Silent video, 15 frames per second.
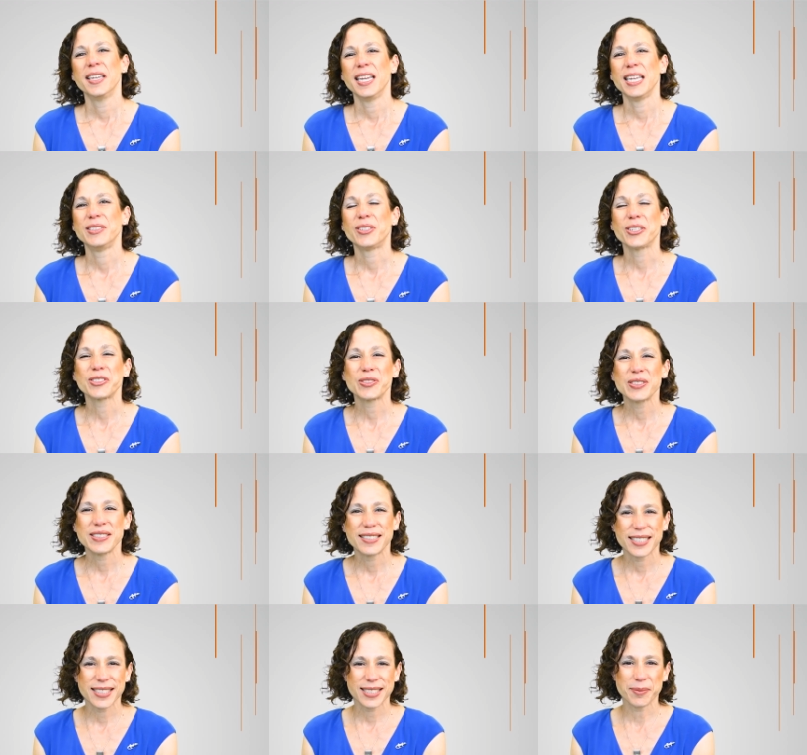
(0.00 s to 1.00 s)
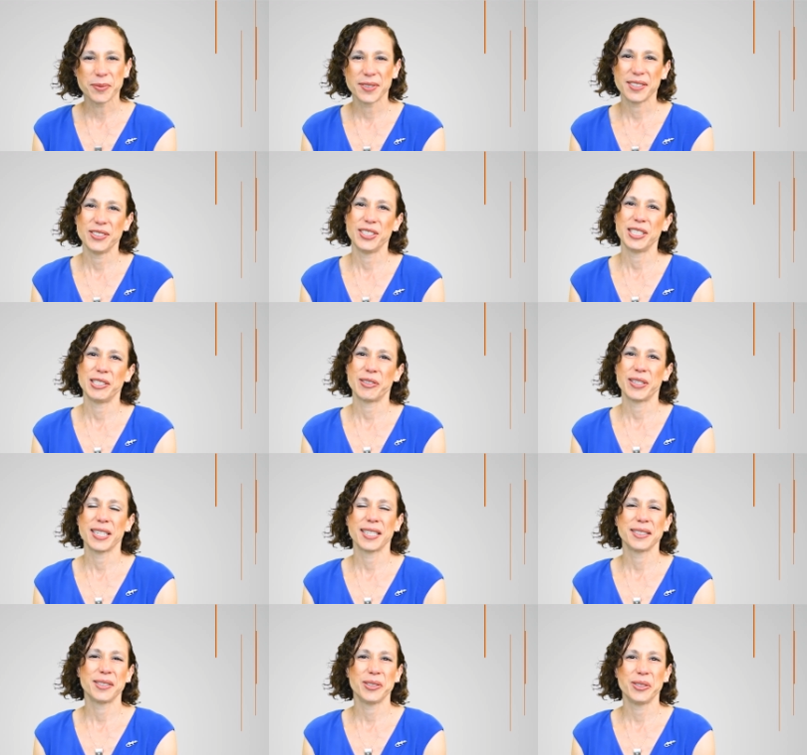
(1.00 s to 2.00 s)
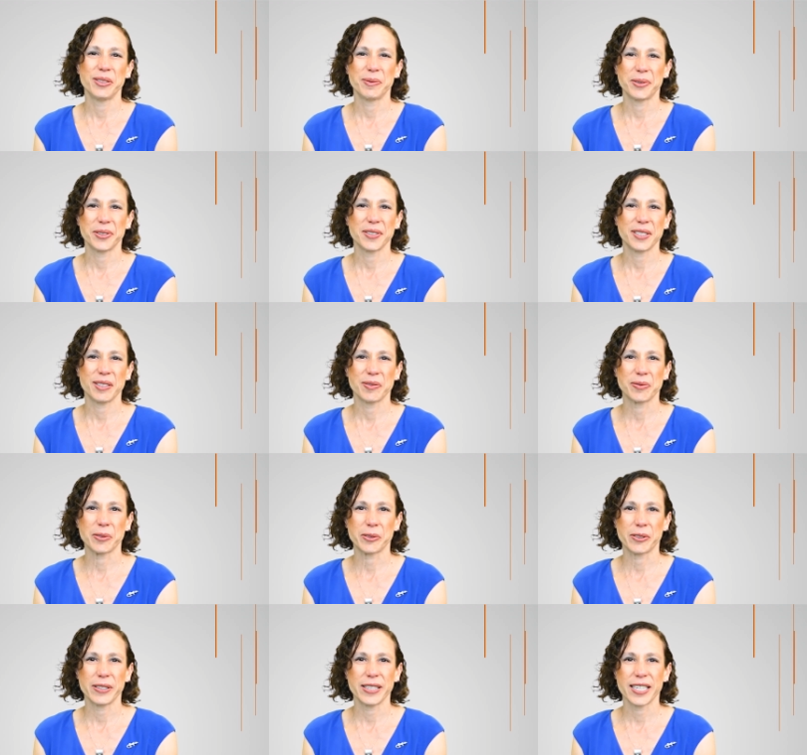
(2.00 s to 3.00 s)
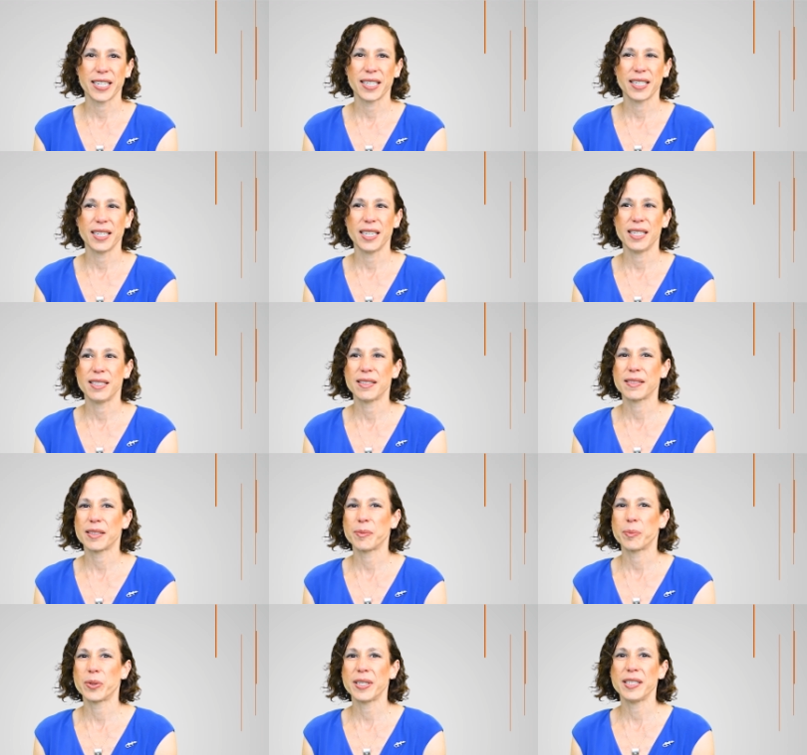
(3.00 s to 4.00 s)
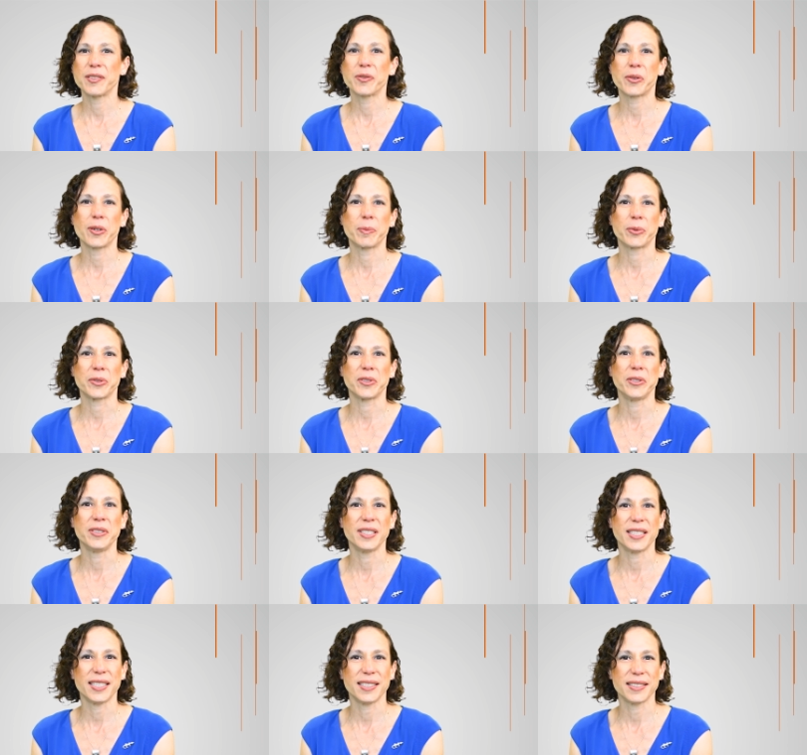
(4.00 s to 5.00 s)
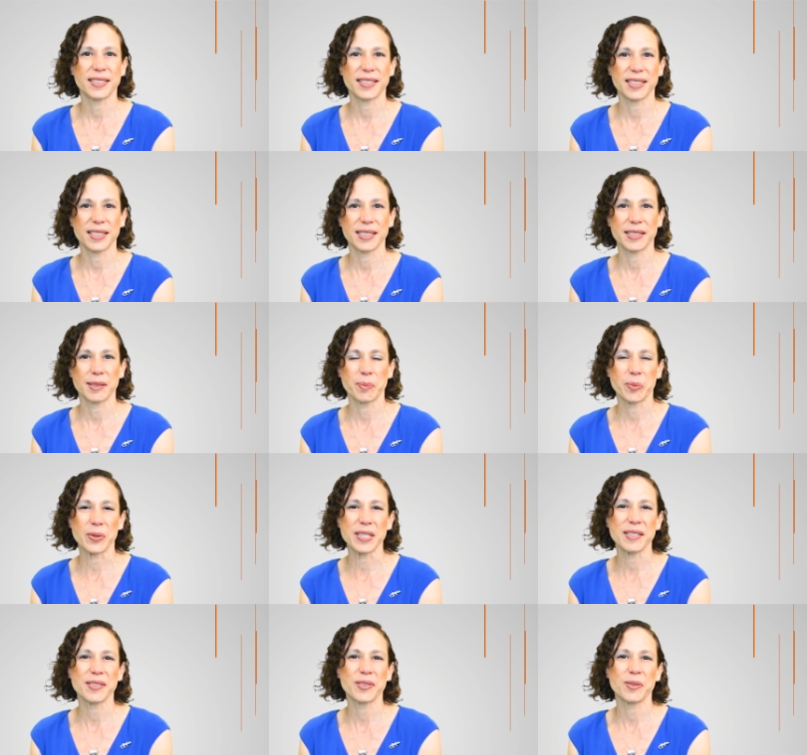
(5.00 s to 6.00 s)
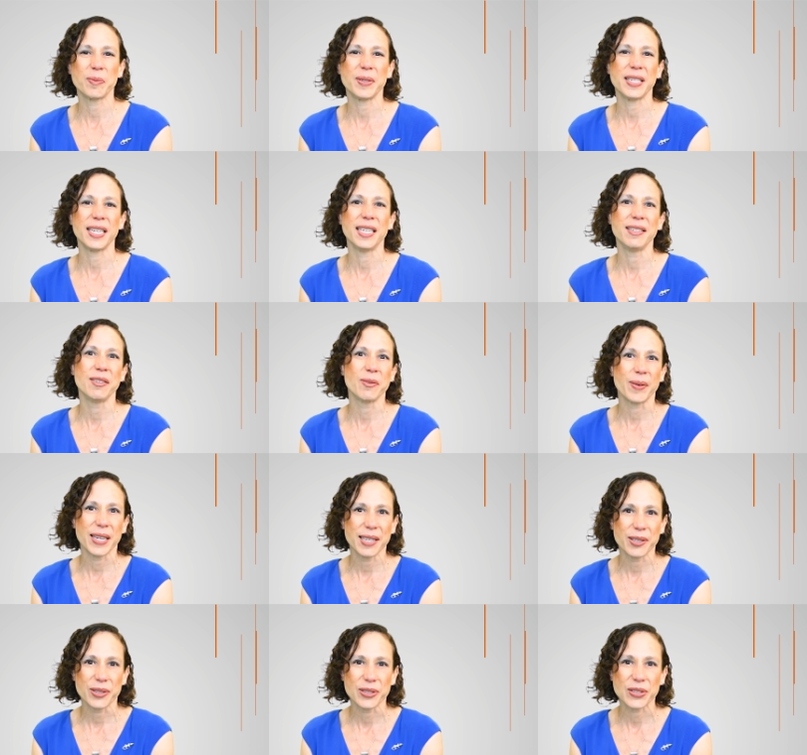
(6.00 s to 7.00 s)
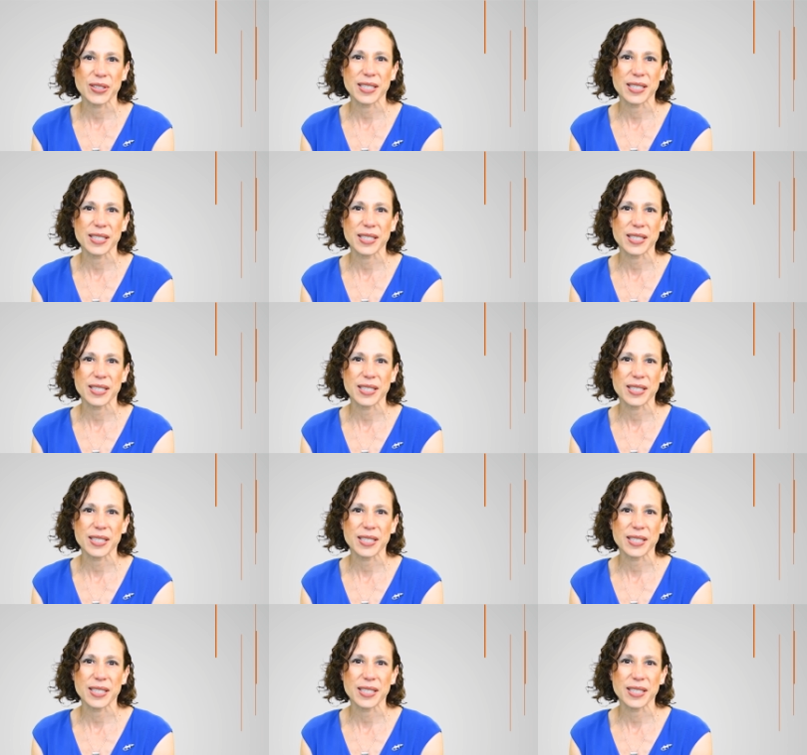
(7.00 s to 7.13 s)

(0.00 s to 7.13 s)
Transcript: Industrial Systems Engineering at the University of Florida is a place for opportunities. It's a place to be innovators.